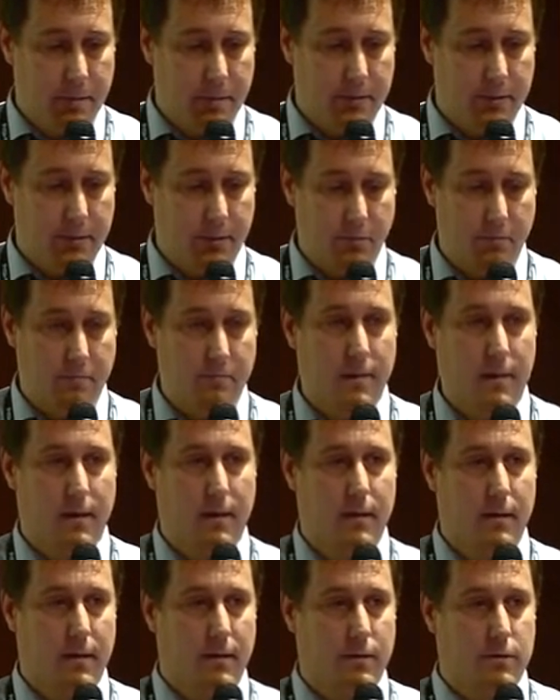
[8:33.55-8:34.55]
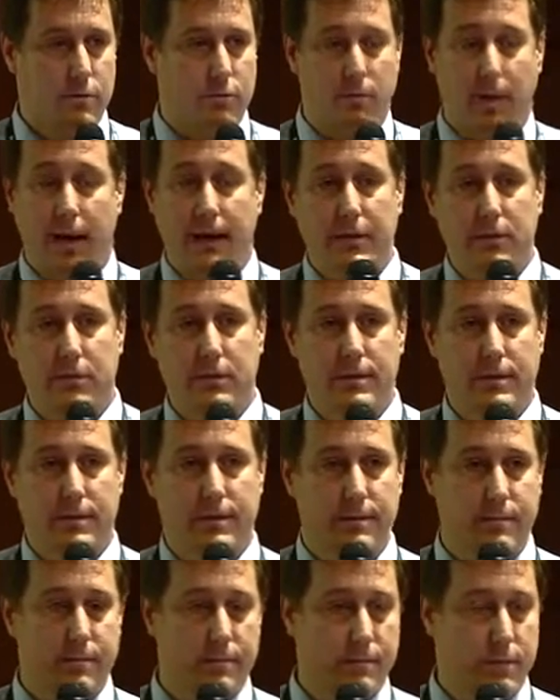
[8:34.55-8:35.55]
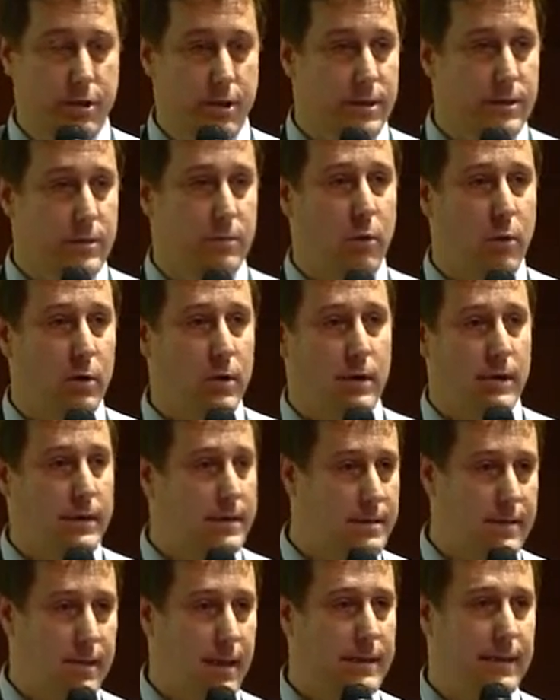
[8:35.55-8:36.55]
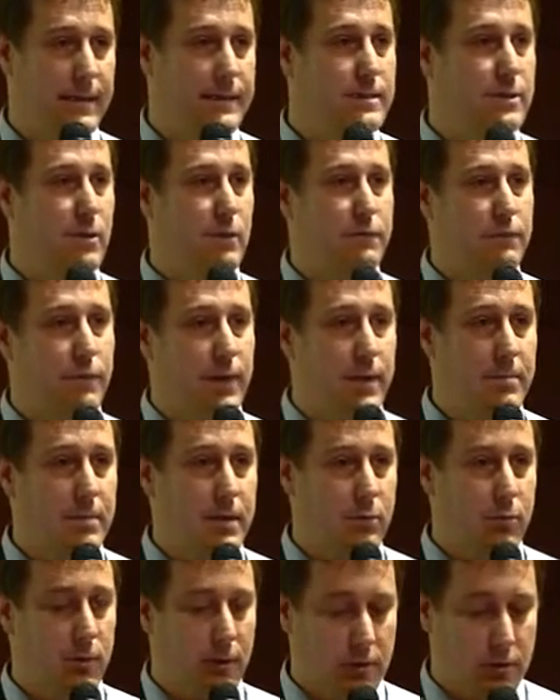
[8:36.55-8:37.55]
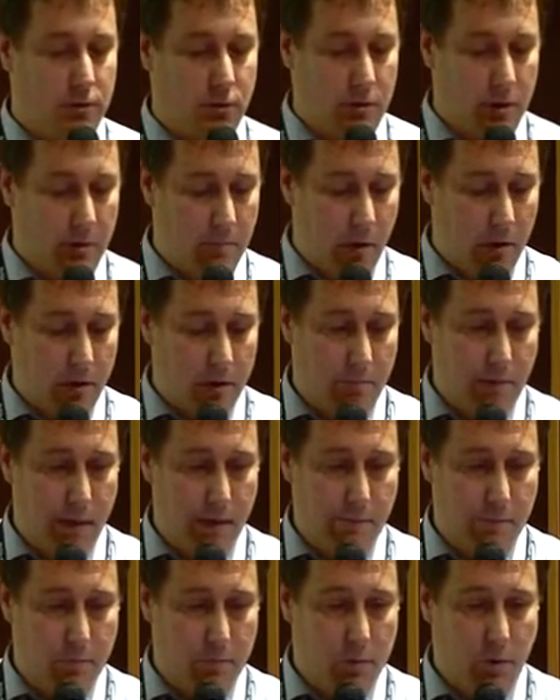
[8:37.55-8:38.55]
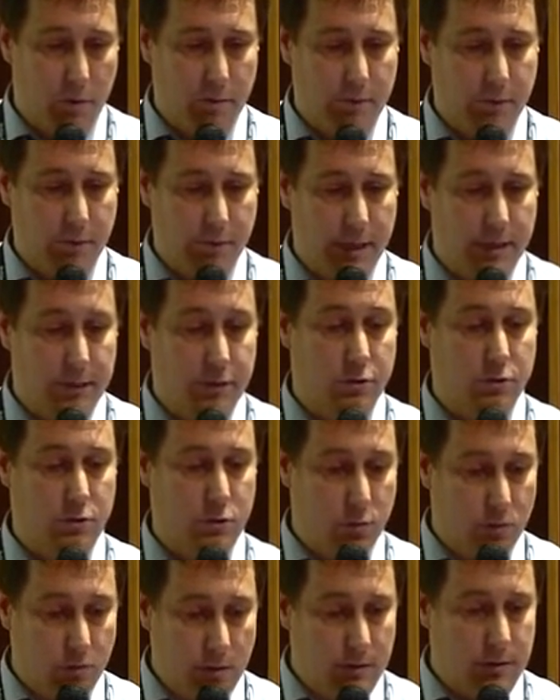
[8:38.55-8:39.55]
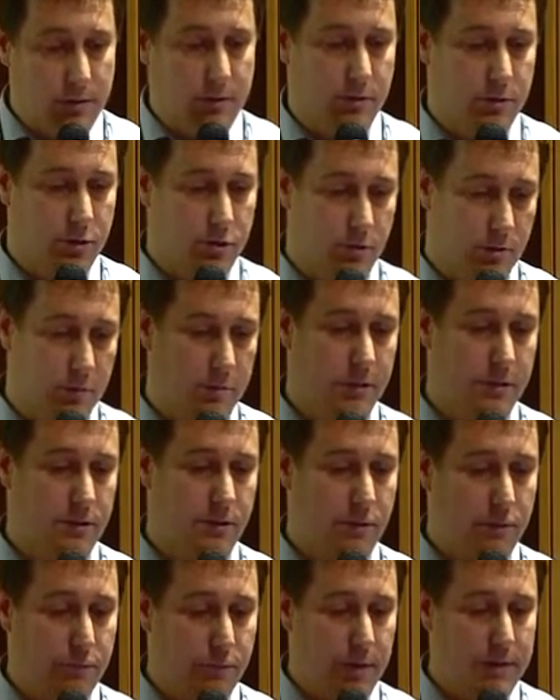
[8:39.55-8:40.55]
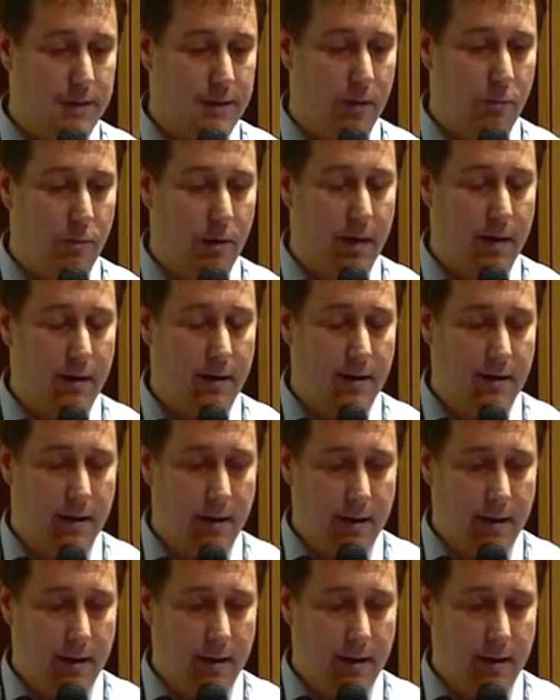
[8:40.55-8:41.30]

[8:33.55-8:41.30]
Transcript: So, to remind you, it's just a model, it's not yet software, but we are talking about a platform configuration tool, so it should be software somewhere.